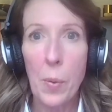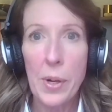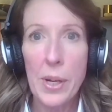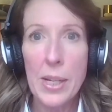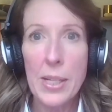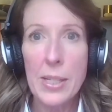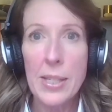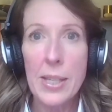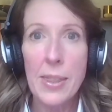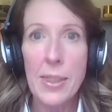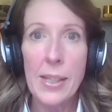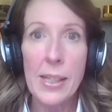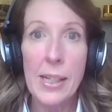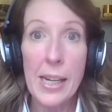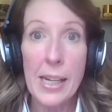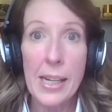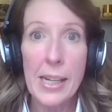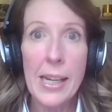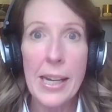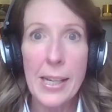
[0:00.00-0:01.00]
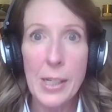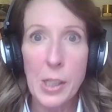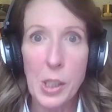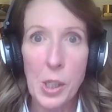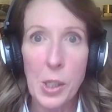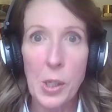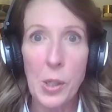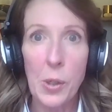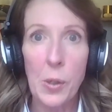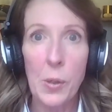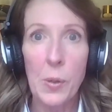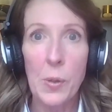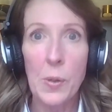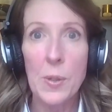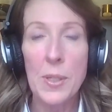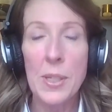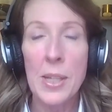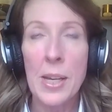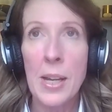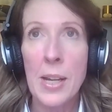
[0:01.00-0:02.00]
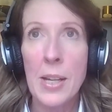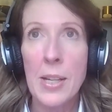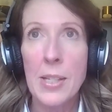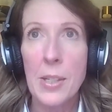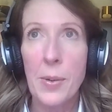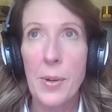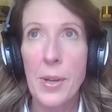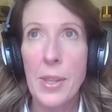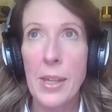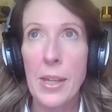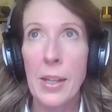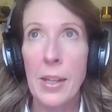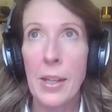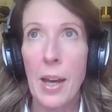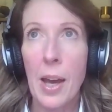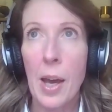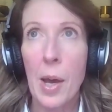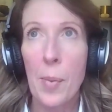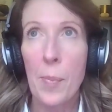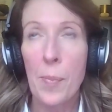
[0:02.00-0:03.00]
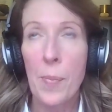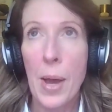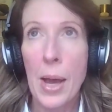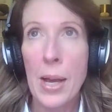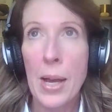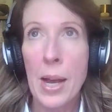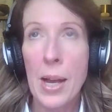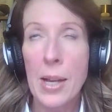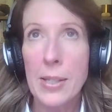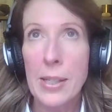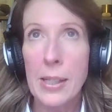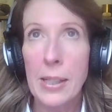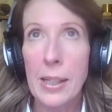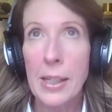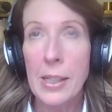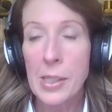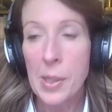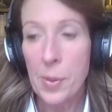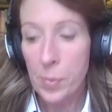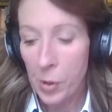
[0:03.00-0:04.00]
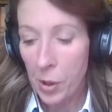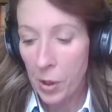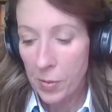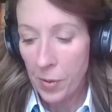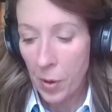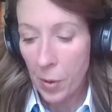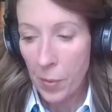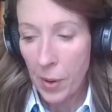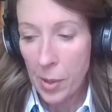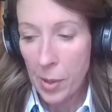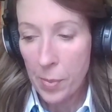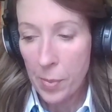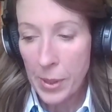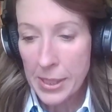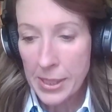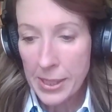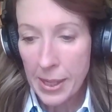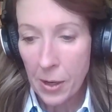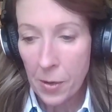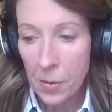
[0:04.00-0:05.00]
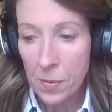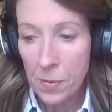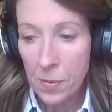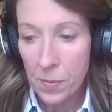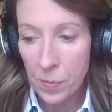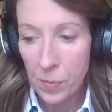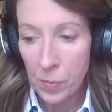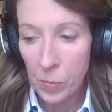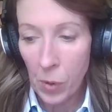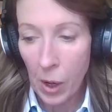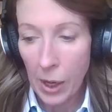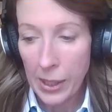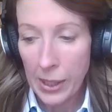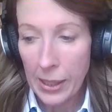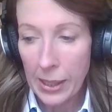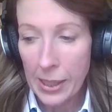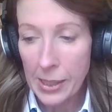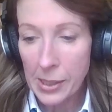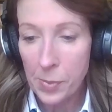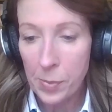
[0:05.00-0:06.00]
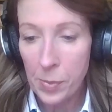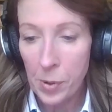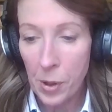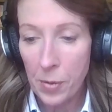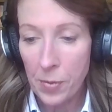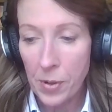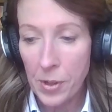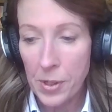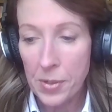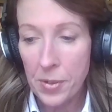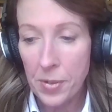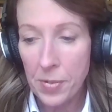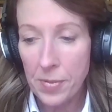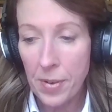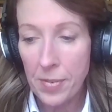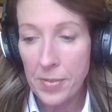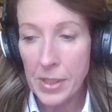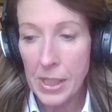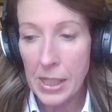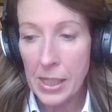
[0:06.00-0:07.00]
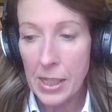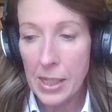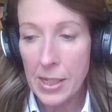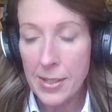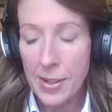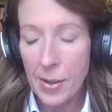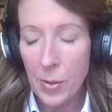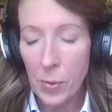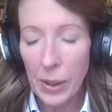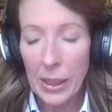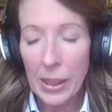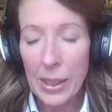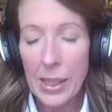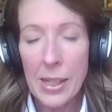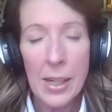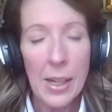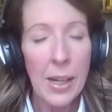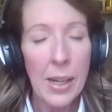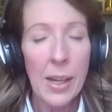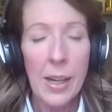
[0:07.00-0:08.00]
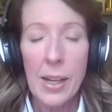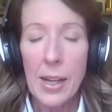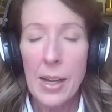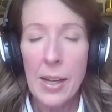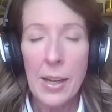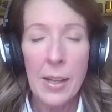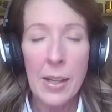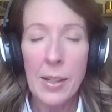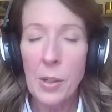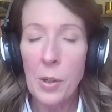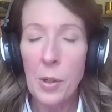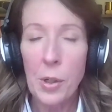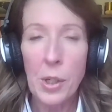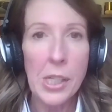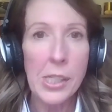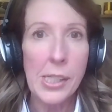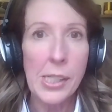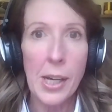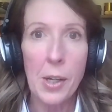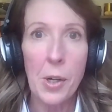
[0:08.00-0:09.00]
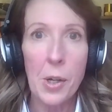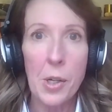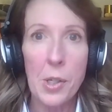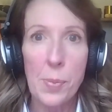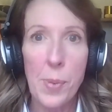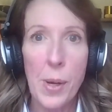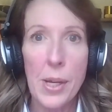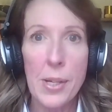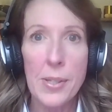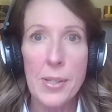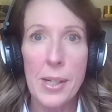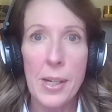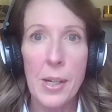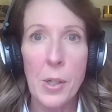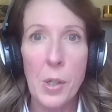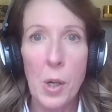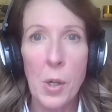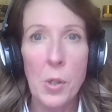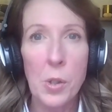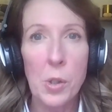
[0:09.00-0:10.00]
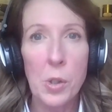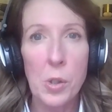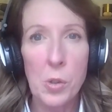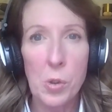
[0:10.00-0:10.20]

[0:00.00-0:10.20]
well, what is it that I need to use? So I think as a LinkedIn profile writer myself, writing LinkedIn profiles for 15 years, I really, not a day goes past that I don't